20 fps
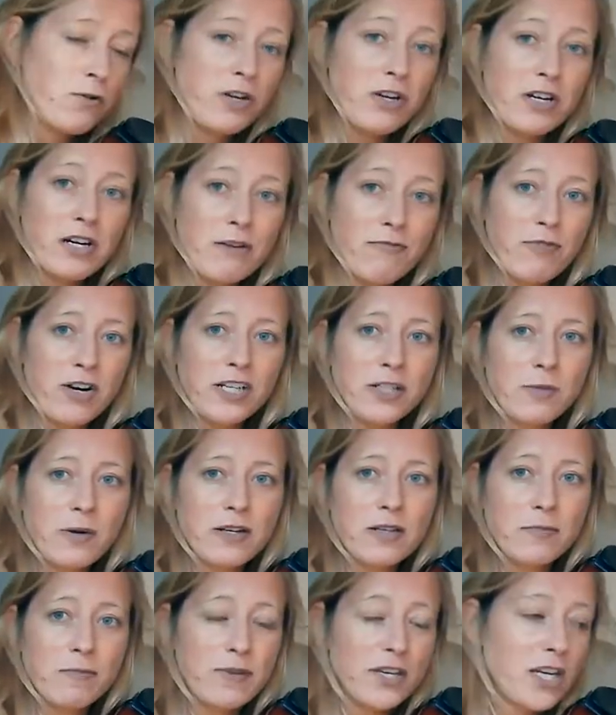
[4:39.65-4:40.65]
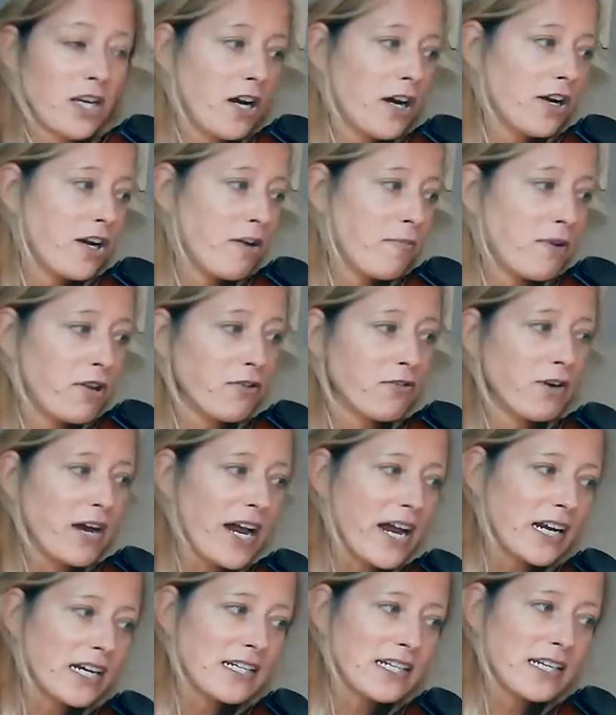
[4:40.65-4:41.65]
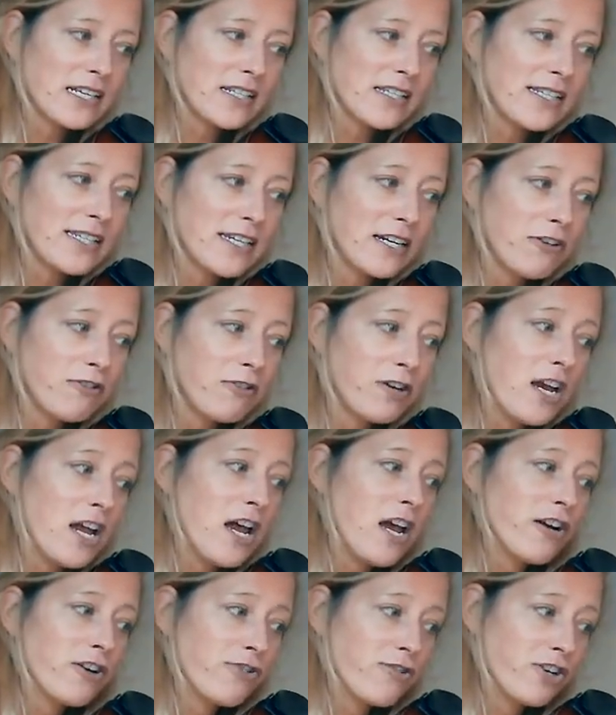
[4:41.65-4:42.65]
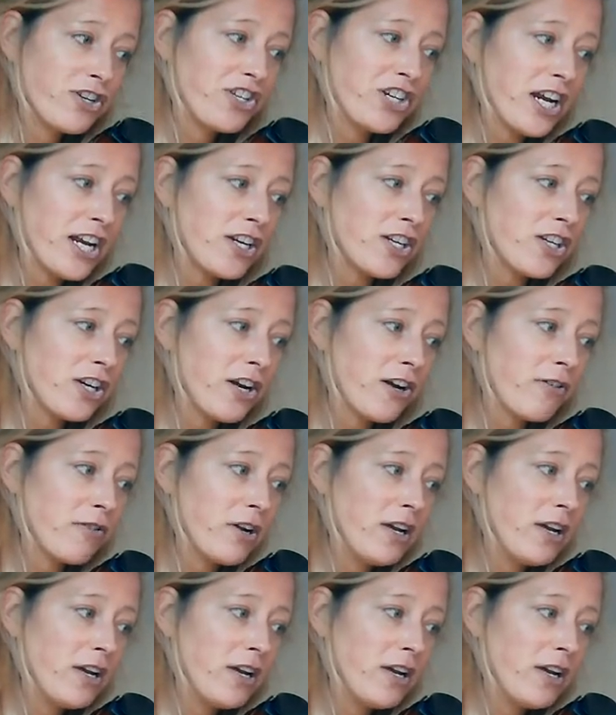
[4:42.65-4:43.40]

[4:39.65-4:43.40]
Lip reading: you come right away to piano, but you've got accent still, crescendo,